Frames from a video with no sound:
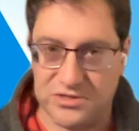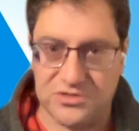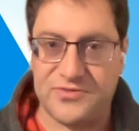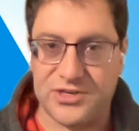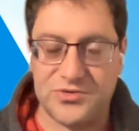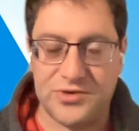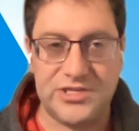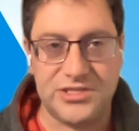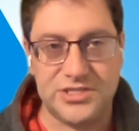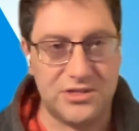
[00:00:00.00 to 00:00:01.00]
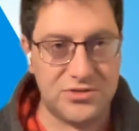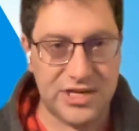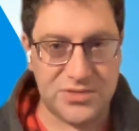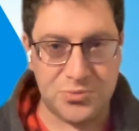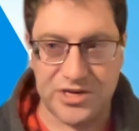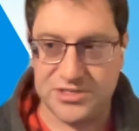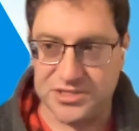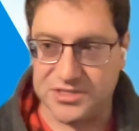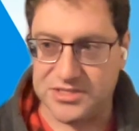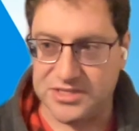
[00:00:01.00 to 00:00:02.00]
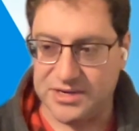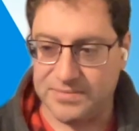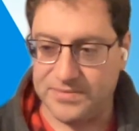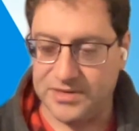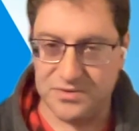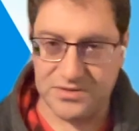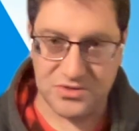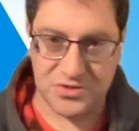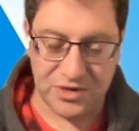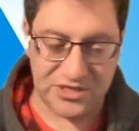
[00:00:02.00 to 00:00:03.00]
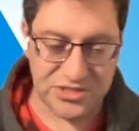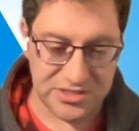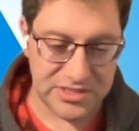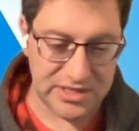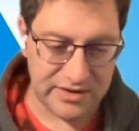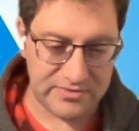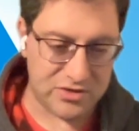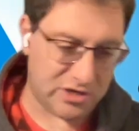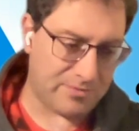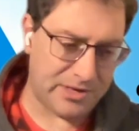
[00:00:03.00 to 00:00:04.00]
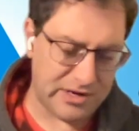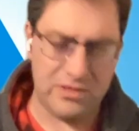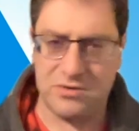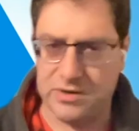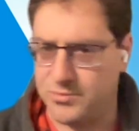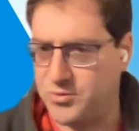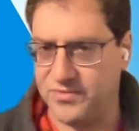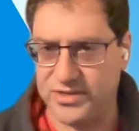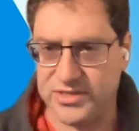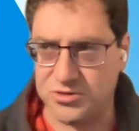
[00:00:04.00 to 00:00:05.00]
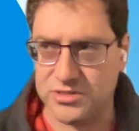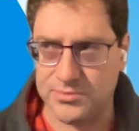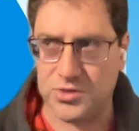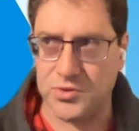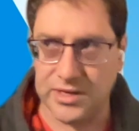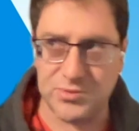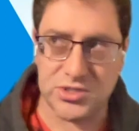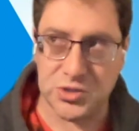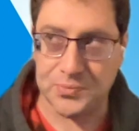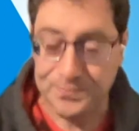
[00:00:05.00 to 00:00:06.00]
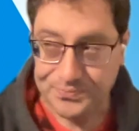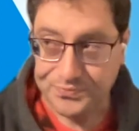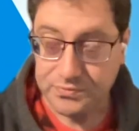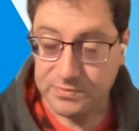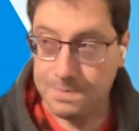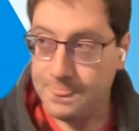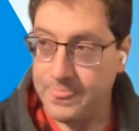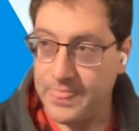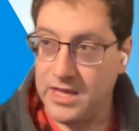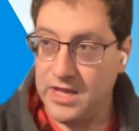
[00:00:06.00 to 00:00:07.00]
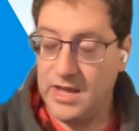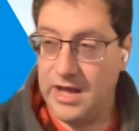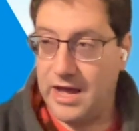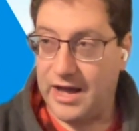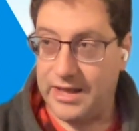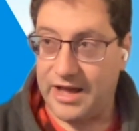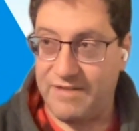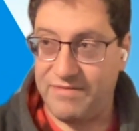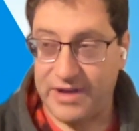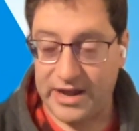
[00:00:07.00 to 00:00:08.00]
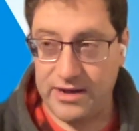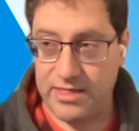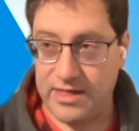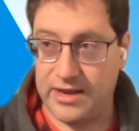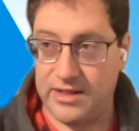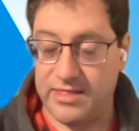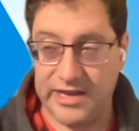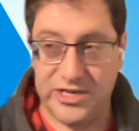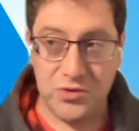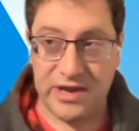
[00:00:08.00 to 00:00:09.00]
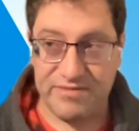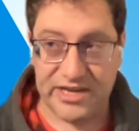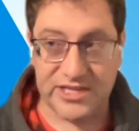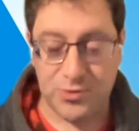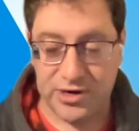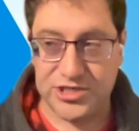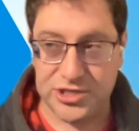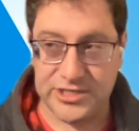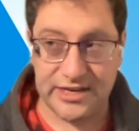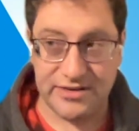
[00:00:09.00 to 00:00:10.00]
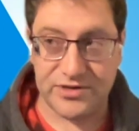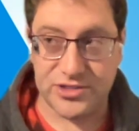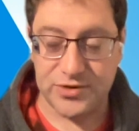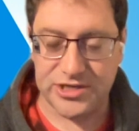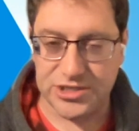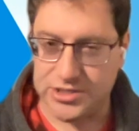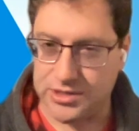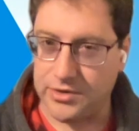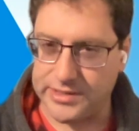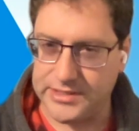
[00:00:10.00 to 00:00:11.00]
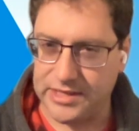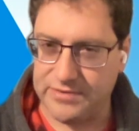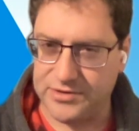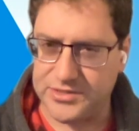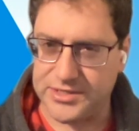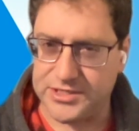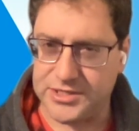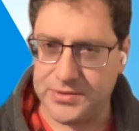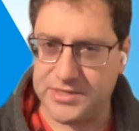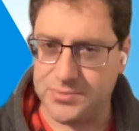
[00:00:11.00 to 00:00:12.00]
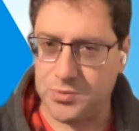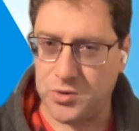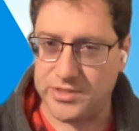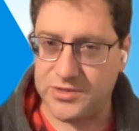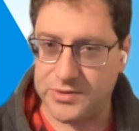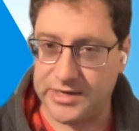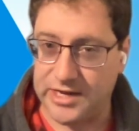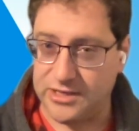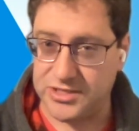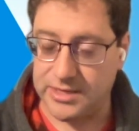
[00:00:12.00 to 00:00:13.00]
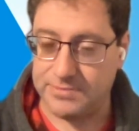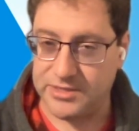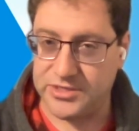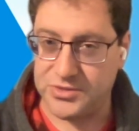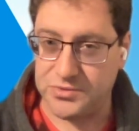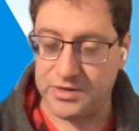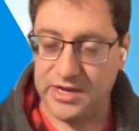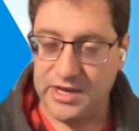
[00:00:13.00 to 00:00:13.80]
those frustrations and those aspirations um, you know the two rations that i talk about either on a previous or a subsequent episode I, I find that they do have aspirations and frustrations on all these levels, and so it is important to acknowledge them and to,